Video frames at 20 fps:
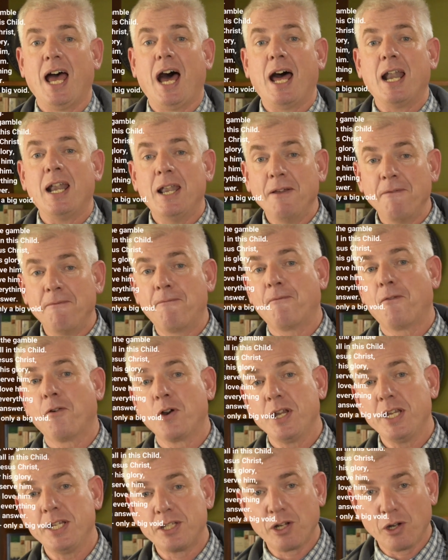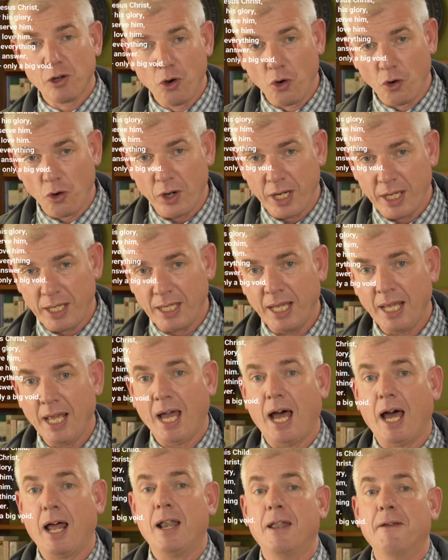I live for His glory.
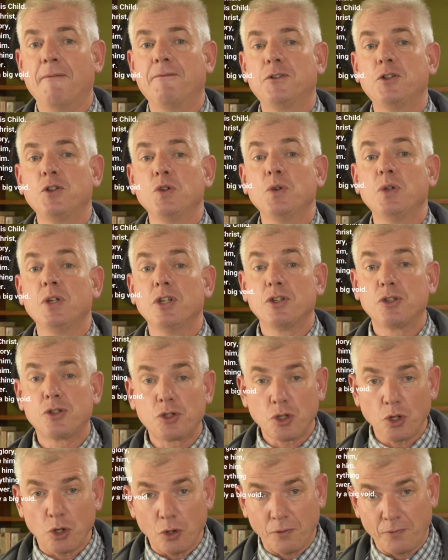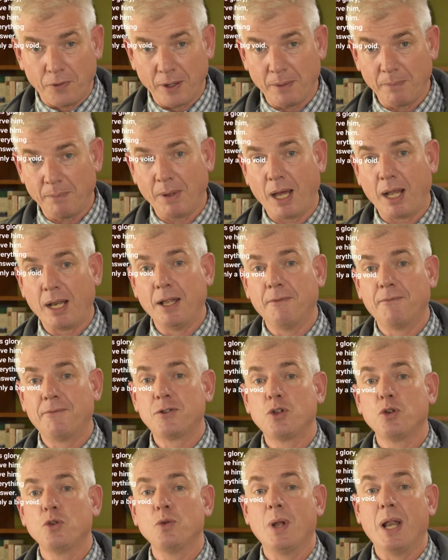I live to serve Him. I live
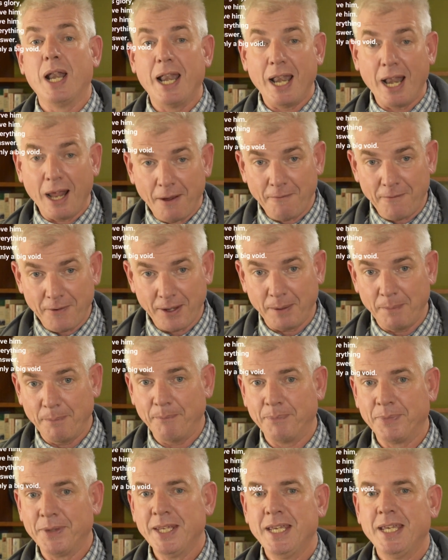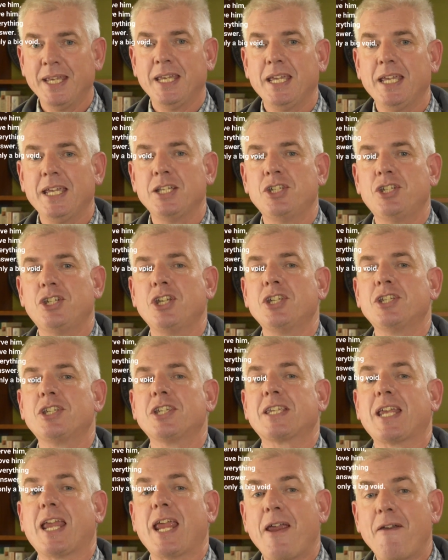to love Him. In
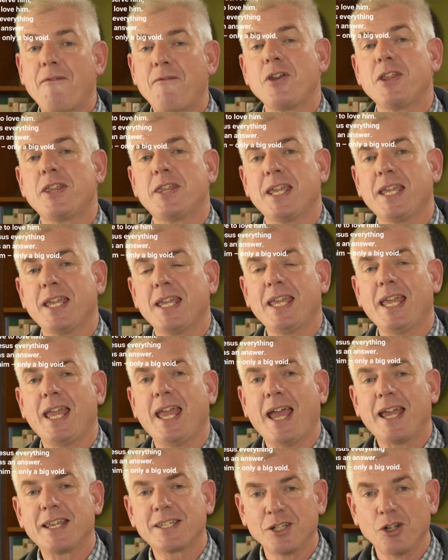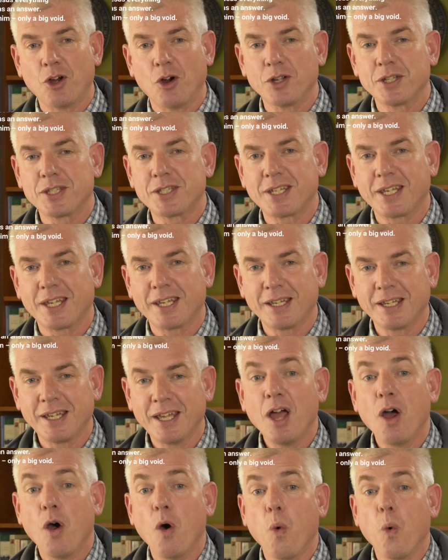Jesus, everything has an answer.
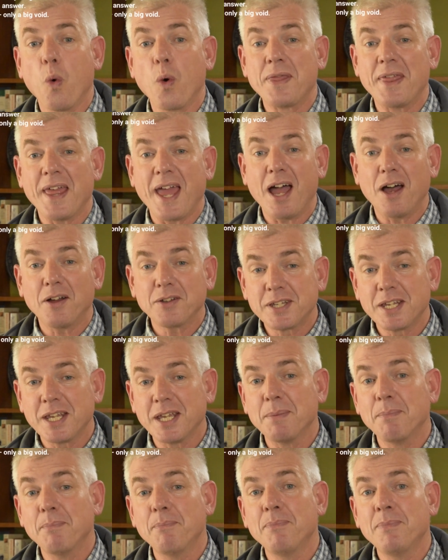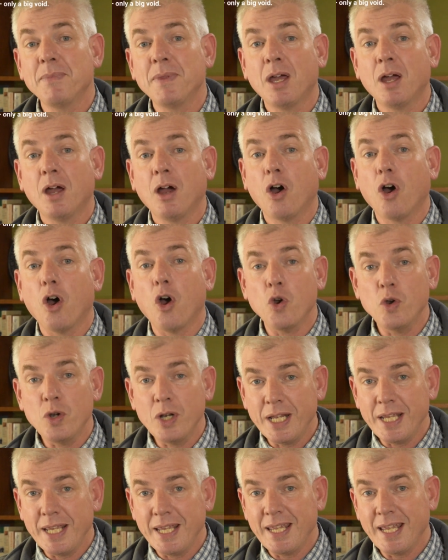Without Him,
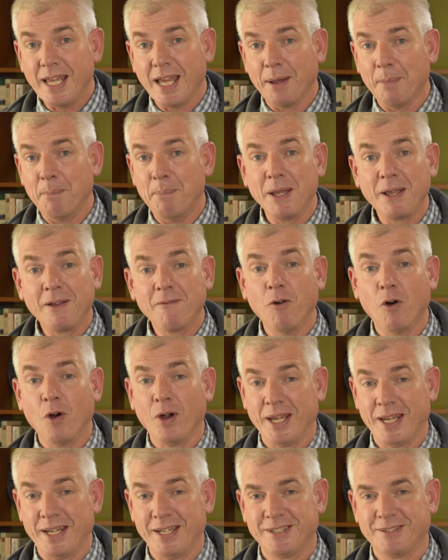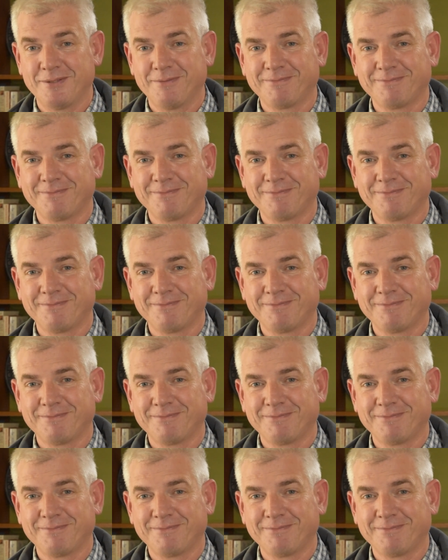only a big void.